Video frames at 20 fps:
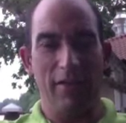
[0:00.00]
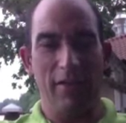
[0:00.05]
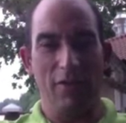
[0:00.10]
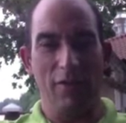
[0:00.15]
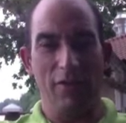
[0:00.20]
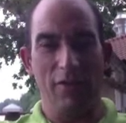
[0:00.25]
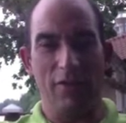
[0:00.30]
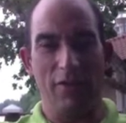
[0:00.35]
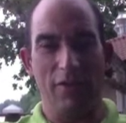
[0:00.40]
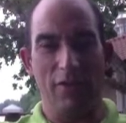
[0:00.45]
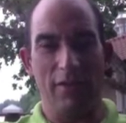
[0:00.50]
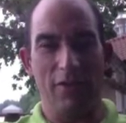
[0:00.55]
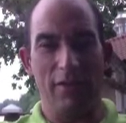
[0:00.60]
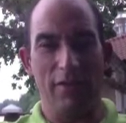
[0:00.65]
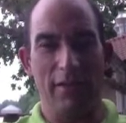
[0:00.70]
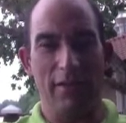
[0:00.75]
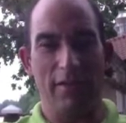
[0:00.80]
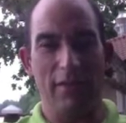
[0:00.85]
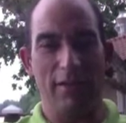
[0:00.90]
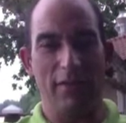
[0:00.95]
Those that are on the
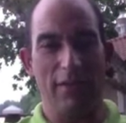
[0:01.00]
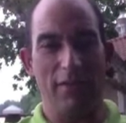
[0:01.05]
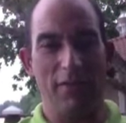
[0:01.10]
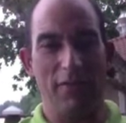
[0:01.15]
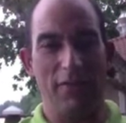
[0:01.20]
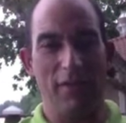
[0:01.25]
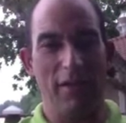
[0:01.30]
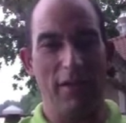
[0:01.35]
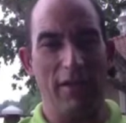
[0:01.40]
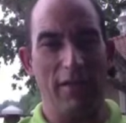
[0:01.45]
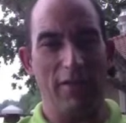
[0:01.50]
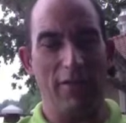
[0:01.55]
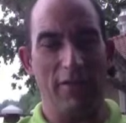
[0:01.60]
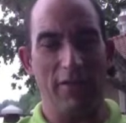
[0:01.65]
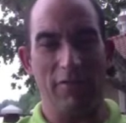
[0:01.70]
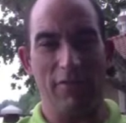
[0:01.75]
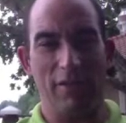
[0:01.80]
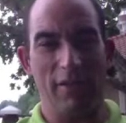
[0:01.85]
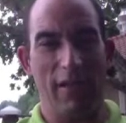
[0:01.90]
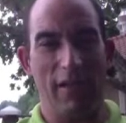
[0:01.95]
6:30 ferry,
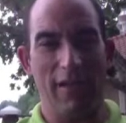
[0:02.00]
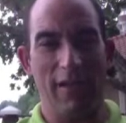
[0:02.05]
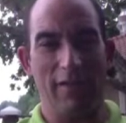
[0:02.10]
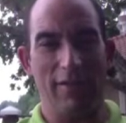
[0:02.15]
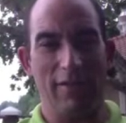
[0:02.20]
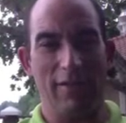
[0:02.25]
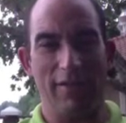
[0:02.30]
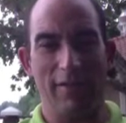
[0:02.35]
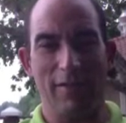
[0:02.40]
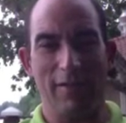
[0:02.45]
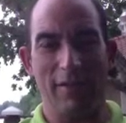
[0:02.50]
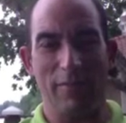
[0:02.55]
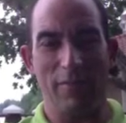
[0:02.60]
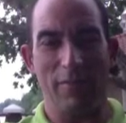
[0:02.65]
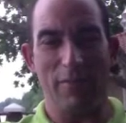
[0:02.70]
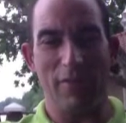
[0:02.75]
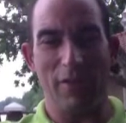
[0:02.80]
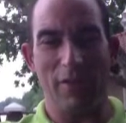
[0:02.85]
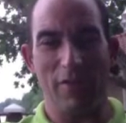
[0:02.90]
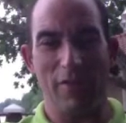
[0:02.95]
just relax, sit
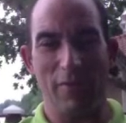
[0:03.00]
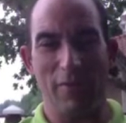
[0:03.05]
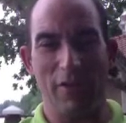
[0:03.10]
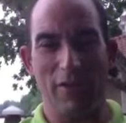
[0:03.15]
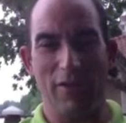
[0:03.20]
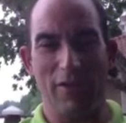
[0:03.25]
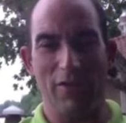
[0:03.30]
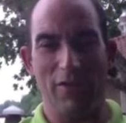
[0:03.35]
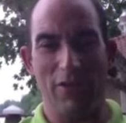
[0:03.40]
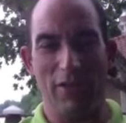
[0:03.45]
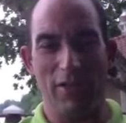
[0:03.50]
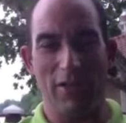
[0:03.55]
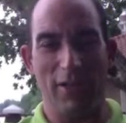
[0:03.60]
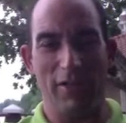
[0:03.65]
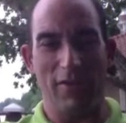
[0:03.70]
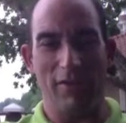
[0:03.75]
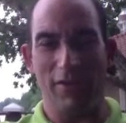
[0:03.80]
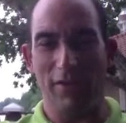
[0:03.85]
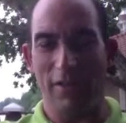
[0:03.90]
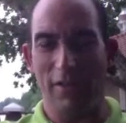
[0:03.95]
down the beach, chill
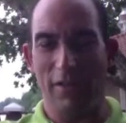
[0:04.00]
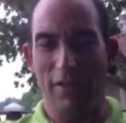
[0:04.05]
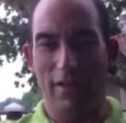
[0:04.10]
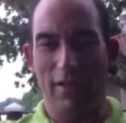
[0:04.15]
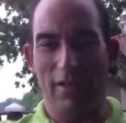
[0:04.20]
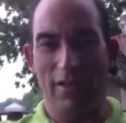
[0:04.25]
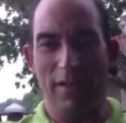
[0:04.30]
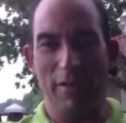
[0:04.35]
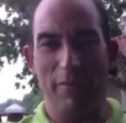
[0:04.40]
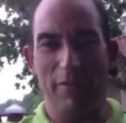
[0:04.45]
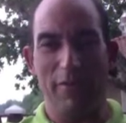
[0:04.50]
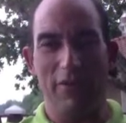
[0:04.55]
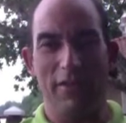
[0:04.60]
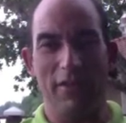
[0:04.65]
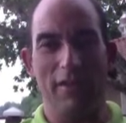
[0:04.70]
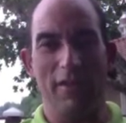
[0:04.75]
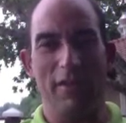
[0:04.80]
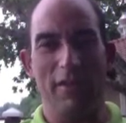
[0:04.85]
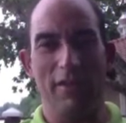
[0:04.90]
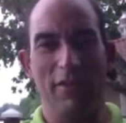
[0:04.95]
out, grab a
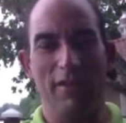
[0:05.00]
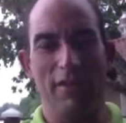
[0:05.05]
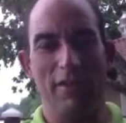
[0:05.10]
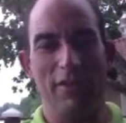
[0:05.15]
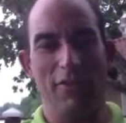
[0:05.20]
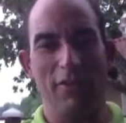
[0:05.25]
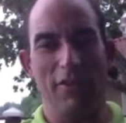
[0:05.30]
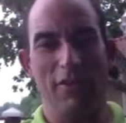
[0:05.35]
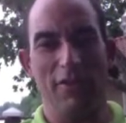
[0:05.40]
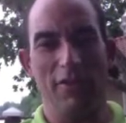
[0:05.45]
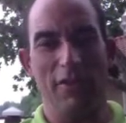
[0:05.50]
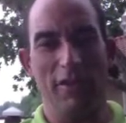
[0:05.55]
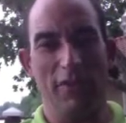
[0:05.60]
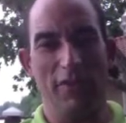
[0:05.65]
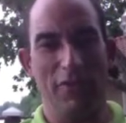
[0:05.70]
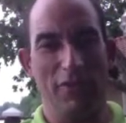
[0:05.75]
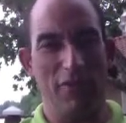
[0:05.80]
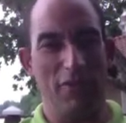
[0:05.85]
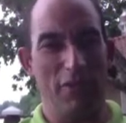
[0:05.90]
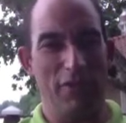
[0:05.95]
drink, enjoy
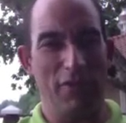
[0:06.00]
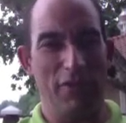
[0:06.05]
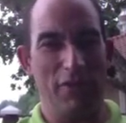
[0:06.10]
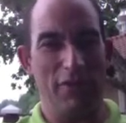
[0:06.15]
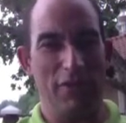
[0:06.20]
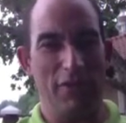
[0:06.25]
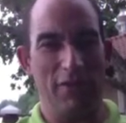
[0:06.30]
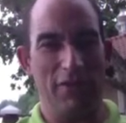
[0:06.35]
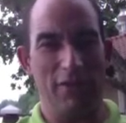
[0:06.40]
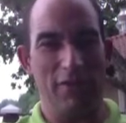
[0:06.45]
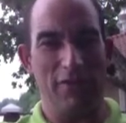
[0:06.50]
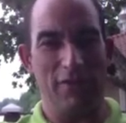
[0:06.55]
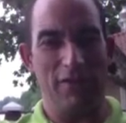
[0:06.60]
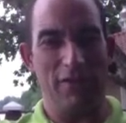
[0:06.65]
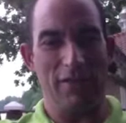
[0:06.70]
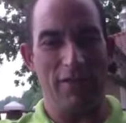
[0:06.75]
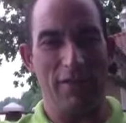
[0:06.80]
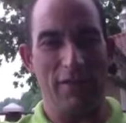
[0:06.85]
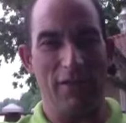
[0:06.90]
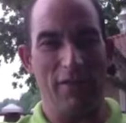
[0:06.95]
yourself, enjoy the facilities of the
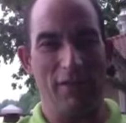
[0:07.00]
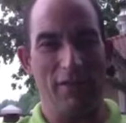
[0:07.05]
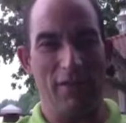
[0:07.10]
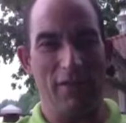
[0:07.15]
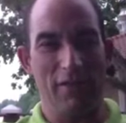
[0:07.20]
hotel,